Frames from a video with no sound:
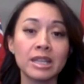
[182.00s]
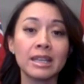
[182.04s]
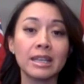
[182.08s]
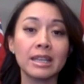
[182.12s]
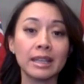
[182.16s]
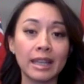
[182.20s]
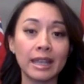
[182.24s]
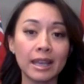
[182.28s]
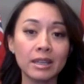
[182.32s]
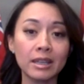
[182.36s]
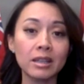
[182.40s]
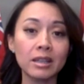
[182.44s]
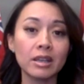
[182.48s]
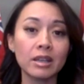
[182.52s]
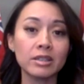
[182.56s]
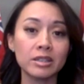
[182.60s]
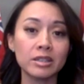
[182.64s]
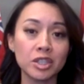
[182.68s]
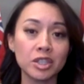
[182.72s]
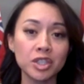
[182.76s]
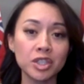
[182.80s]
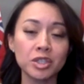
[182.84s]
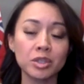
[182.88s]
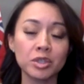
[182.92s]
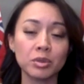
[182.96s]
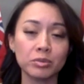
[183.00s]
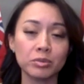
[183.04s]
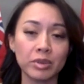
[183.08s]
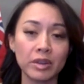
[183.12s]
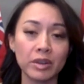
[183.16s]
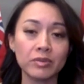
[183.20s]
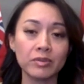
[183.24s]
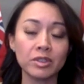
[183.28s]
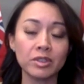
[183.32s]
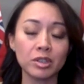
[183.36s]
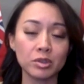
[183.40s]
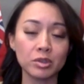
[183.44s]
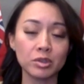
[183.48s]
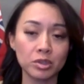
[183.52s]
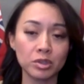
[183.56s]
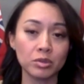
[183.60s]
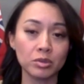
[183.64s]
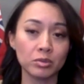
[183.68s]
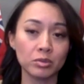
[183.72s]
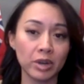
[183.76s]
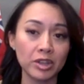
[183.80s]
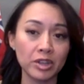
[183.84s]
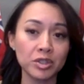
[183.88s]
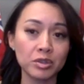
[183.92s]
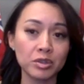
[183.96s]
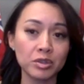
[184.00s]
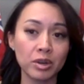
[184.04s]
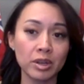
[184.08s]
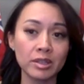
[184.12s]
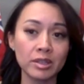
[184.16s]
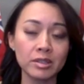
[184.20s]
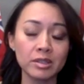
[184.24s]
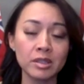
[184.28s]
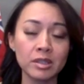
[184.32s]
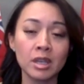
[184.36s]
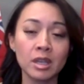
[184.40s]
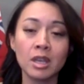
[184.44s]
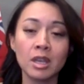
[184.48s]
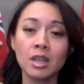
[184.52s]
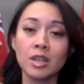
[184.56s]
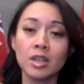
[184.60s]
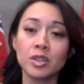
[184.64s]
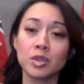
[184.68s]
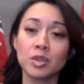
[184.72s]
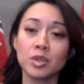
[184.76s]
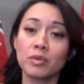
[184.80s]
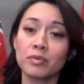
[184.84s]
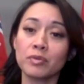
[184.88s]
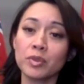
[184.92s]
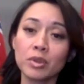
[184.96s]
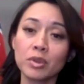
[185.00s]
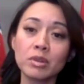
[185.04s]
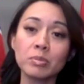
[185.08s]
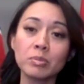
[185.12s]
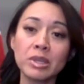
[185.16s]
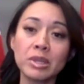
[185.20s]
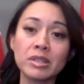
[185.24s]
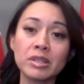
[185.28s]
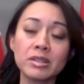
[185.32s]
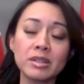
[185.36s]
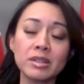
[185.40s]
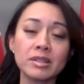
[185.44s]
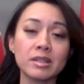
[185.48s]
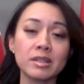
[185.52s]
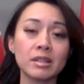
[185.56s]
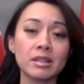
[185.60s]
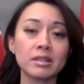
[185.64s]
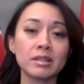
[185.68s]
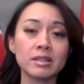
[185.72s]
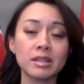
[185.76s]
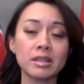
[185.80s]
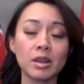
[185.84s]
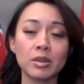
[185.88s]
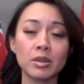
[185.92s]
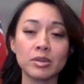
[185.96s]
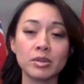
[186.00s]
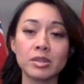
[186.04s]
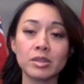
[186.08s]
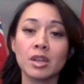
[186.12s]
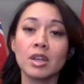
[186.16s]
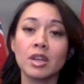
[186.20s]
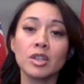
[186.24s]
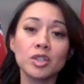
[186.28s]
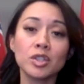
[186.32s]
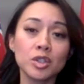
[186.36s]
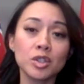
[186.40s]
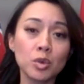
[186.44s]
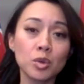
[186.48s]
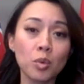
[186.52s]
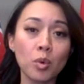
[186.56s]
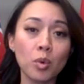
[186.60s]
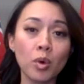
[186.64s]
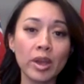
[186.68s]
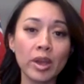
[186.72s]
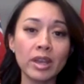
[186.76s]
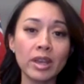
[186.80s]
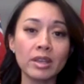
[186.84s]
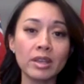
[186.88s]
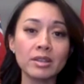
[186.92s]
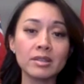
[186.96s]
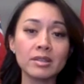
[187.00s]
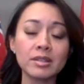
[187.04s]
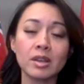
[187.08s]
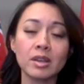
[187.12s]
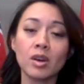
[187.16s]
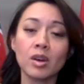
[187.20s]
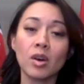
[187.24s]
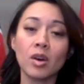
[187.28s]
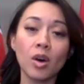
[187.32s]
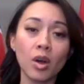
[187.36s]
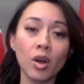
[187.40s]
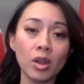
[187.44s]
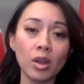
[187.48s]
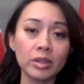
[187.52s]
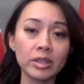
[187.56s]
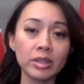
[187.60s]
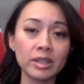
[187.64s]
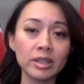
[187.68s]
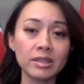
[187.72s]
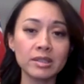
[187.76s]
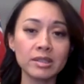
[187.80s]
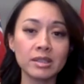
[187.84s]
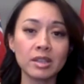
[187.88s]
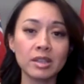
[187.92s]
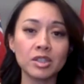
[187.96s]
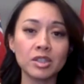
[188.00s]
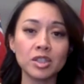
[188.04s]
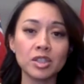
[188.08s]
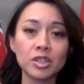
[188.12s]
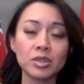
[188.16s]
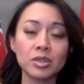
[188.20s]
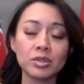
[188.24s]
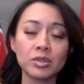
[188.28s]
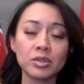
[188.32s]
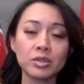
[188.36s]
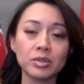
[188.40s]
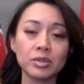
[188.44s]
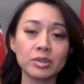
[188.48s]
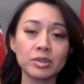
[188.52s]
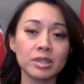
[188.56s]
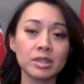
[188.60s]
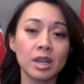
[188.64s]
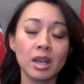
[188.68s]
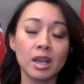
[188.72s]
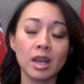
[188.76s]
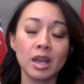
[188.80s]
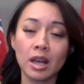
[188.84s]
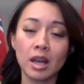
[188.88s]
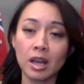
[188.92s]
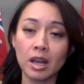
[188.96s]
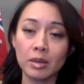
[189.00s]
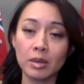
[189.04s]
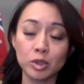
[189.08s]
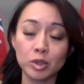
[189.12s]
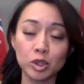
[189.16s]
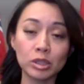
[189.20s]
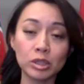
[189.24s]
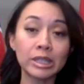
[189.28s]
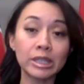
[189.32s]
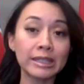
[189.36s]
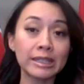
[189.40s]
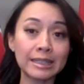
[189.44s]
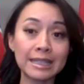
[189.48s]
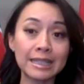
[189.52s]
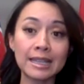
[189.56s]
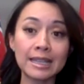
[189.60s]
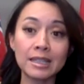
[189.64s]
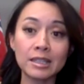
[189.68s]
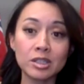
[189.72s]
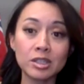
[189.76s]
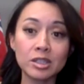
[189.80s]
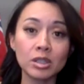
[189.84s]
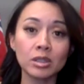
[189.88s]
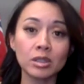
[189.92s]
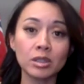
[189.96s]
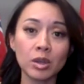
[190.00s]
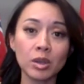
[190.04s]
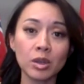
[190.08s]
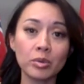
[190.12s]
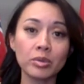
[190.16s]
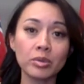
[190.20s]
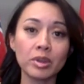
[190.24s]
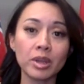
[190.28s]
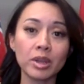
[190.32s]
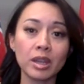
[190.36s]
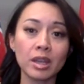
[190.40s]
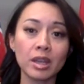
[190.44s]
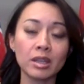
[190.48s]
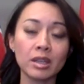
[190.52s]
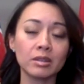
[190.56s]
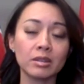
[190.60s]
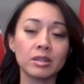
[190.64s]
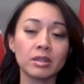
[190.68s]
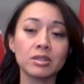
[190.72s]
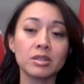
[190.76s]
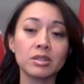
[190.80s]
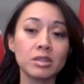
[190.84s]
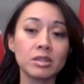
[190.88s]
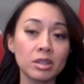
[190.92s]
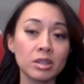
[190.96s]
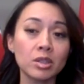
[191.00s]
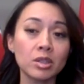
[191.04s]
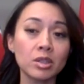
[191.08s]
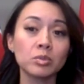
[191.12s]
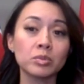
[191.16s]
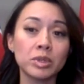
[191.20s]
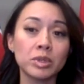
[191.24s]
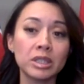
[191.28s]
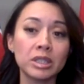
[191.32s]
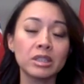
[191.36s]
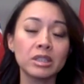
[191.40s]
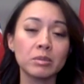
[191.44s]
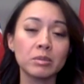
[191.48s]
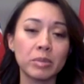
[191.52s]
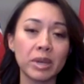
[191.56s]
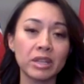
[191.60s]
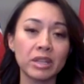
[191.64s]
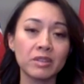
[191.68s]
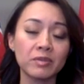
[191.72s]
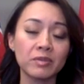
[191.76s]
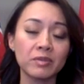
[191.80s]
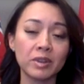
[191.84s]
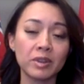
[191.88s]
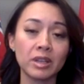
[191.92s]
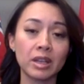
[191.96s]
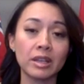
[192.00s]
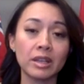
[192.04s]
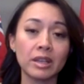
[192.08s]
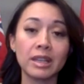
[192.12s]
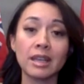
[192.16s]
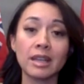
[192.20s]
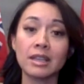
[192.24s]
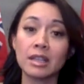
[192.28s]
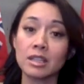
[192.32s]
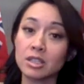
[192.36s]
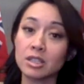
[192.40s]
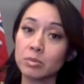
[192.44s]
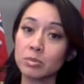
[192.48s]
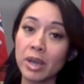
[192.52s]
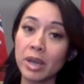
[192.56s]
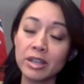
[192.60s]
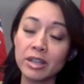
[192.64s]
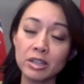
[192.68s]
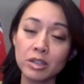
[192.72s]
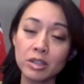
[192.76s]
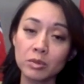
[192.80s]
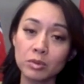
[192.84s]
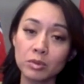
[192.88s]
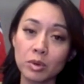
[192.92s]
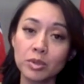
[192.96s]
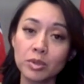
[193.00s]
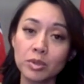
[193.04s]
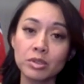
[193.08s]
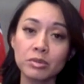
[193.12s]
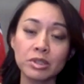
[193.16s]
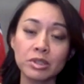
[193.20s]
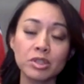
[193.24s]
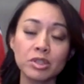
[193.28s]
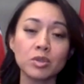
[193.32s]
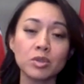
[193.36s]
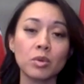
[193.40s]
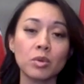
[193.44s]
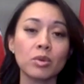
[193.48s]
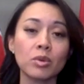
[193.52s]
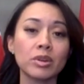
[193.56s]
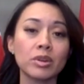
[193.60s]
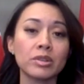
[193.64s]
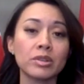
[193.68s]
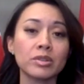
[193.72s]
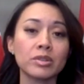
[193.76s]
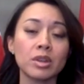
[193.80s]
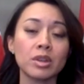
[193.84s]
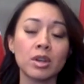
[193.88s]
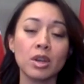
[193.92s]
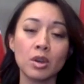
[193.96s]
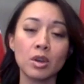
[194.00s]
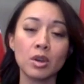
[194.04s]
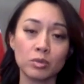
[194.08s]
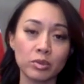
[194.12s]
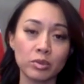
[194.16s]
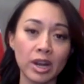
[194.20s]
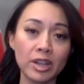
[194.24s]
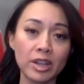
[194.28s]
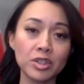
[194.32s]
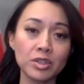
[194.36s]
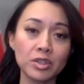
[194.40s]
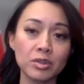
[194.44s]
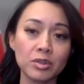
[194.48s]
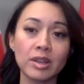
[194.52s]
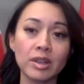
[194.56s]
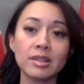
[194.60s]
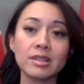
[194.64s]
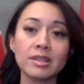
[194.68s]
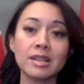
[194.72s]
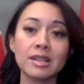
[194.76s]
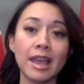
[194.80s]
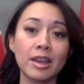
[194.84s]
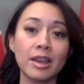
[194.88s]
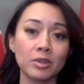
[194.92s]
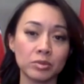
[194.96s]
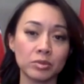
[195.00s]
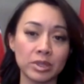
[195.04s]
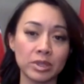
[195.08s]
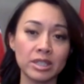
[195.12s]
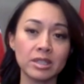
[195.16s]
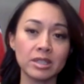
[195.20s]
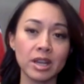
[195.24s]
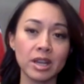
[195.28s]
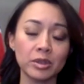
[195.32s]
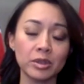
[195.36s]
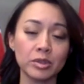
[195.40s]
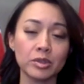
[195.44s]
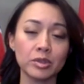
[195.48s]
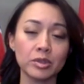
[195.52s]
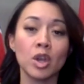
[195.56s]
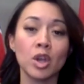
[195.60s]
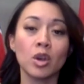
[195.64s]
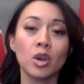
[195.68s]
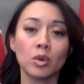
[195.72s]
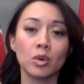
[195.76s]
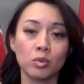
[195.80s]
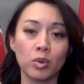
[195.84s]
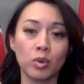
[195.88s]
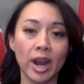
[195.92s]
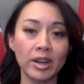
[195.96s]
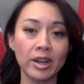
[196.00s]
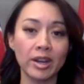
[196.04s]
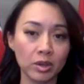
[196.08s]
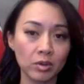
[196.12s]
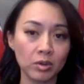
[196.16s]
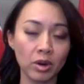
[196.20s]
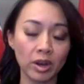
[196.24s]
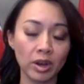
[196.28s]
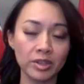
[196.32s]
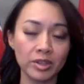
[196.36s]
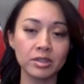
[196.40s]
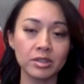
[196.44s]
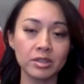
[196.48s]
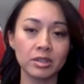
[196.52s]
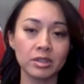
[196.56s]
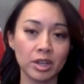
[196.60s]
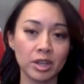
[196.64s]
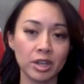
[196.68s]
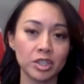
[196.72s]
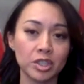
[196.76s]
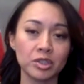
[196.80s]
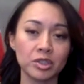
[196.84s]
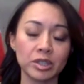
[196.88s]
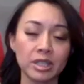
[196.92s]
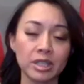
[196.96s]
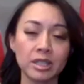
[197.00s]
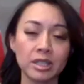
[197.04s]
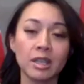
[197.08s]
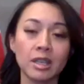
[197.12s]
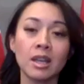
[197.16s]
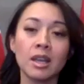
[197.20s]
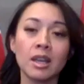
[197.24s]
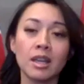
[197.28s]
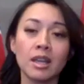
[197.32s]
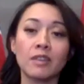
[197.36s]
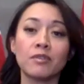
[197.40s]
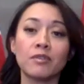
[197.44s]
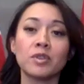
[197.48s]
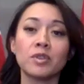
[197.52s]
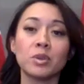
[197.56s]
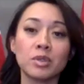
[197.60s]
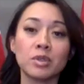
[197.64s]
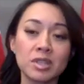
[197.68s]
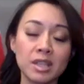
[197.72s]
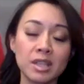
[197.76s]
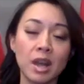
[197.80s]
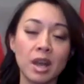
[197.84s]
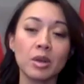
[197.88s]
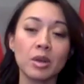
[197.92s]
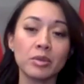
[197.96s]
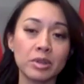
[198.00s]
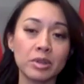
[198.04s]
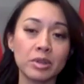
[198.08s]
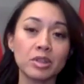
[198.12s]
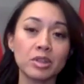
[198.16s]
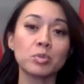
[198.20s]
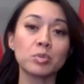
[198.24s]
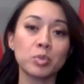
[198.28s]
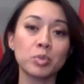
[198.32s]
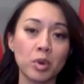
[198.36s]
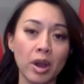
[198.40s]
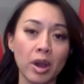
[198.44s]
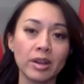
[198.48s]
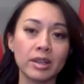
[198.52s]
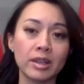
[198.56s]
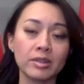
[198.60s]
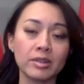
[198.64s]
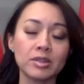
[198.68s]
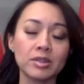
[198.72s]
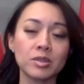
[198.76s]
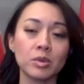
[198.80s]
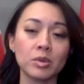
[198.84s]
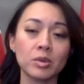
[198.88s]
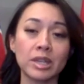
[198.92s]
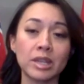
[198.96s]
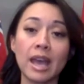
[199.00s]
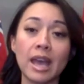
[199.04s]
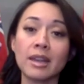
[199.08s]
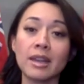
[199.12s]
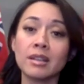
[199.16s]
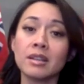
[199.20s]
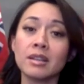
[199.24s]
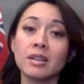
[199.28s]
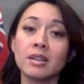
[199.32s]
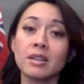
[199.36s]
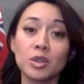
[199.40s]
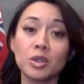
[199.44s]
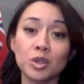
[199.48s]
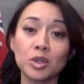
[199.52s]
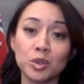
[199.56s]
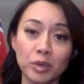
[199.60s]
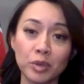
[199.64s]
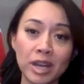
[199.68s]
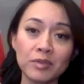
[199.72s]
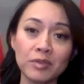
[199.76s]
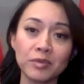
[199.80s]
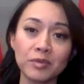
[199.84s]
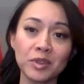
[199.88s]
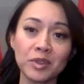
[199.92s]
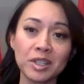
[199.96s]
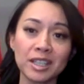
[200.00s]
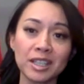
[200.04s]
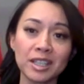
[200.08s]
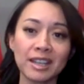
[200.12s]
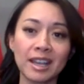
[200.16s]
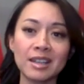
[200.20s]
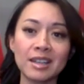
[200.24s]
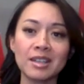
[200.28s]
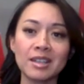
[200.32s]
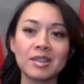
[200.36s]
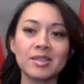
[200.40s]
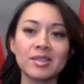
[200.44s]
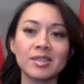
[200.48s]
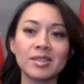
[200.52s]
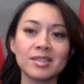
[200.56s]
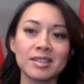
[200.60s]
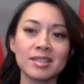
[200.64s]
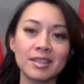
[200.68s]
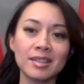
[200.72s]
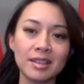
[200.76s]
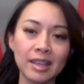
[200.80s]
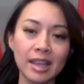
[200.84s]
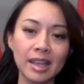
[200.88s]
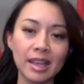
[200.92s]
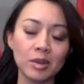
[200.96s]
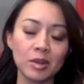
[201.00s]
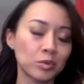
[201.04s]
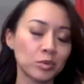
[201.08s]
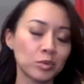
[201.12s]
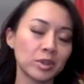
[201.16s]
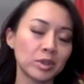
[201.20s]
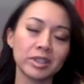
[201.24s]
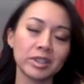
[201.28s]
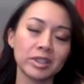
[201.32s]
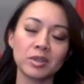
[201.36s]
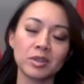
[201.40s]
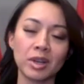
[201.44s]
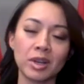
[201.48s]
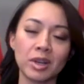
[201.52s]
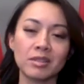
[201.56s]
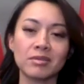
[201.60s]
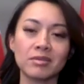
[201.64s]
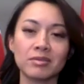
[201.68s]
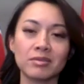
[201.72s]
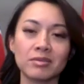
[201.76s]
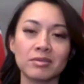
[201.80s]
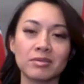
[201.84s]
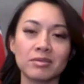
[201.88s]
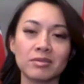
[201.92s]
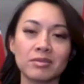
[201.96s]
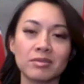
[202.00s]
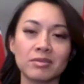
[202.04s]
in additional revenue to restaurants. So if you're a business that sells toys, holiday essentials, kids clothing, this is going to really benefit, again, independent grocery stores, restaurants, and retailers right across the country if you sell these products. So again, great for Canadians and really great for